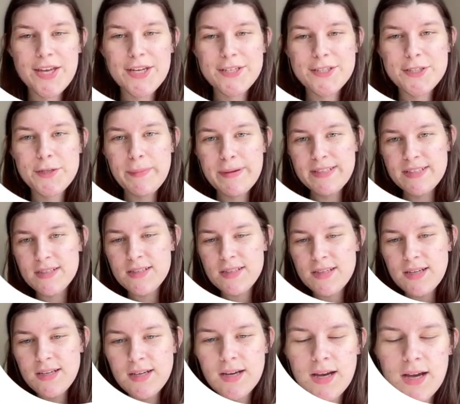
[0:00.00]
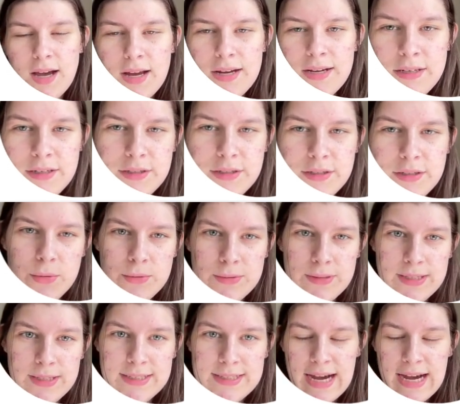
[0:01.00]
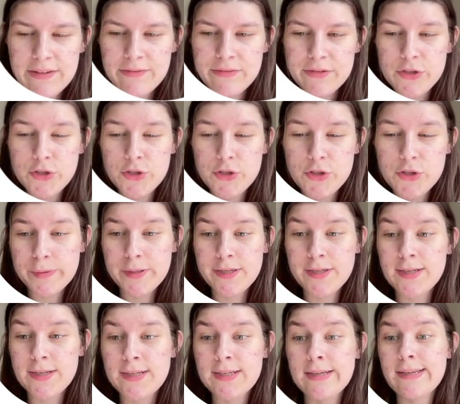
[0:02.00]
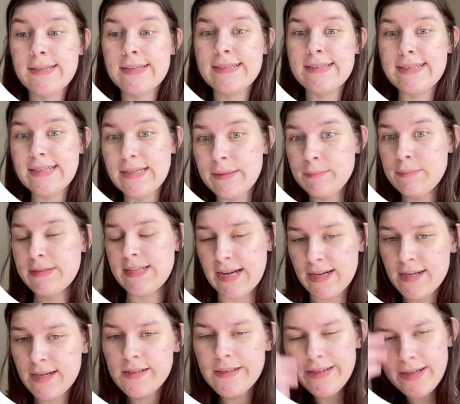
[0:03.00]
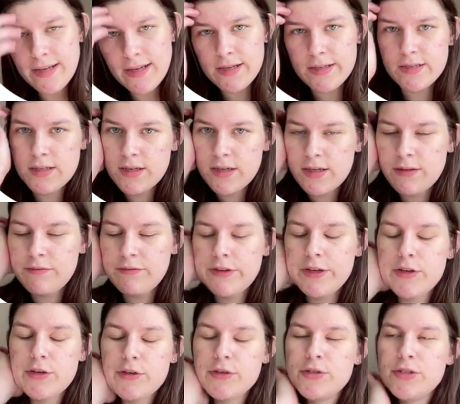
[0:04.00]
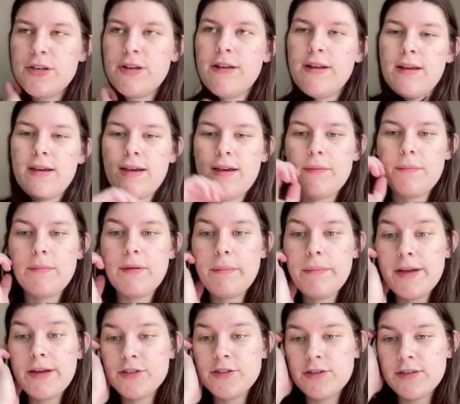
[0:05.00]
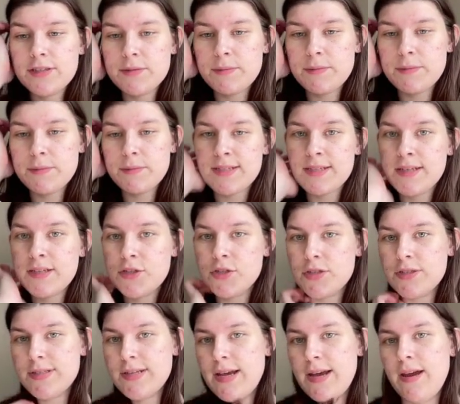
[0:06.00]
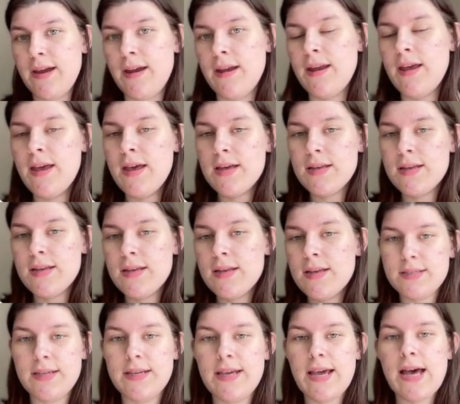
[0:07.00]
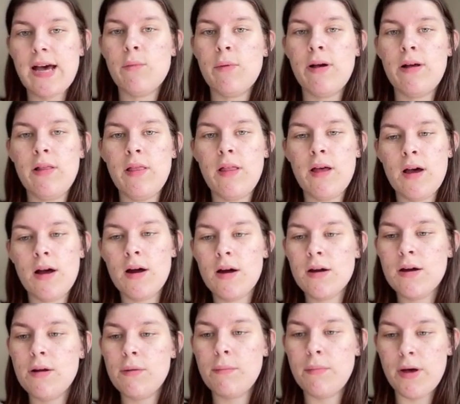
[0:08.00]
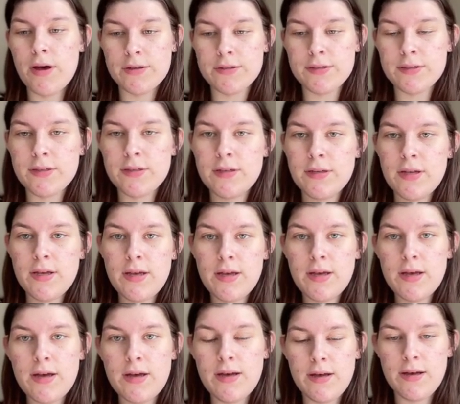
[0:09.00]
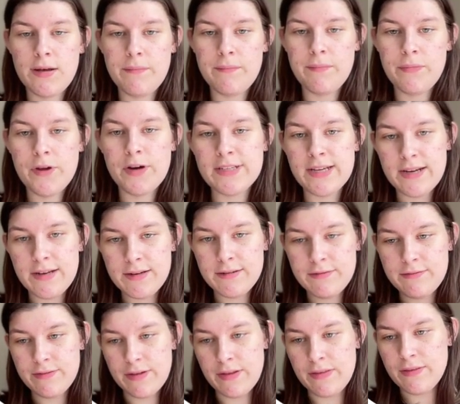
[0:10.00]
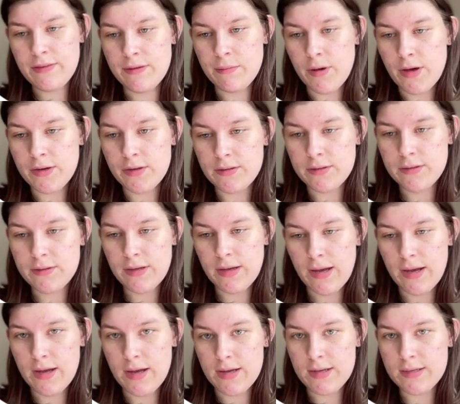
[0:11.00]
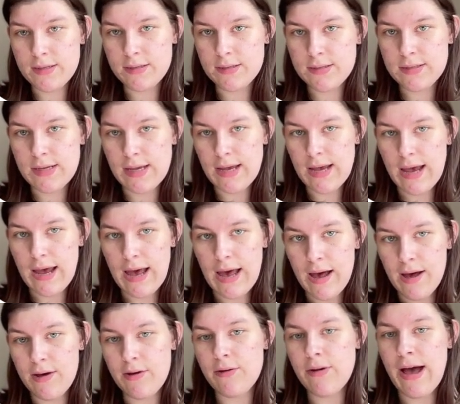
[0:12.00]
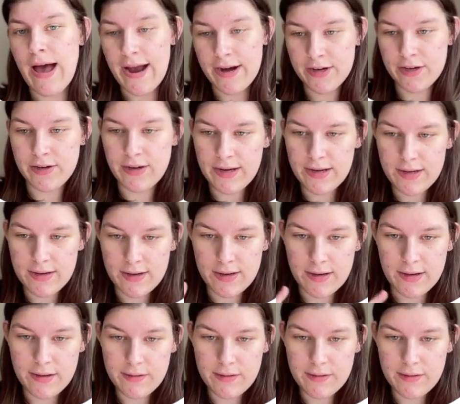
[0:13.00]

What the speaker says: So basically, I didn't totally dive super deep technically into the confusion matrix, but basically it's just saying to see how well our model, our data fit the model and how accurate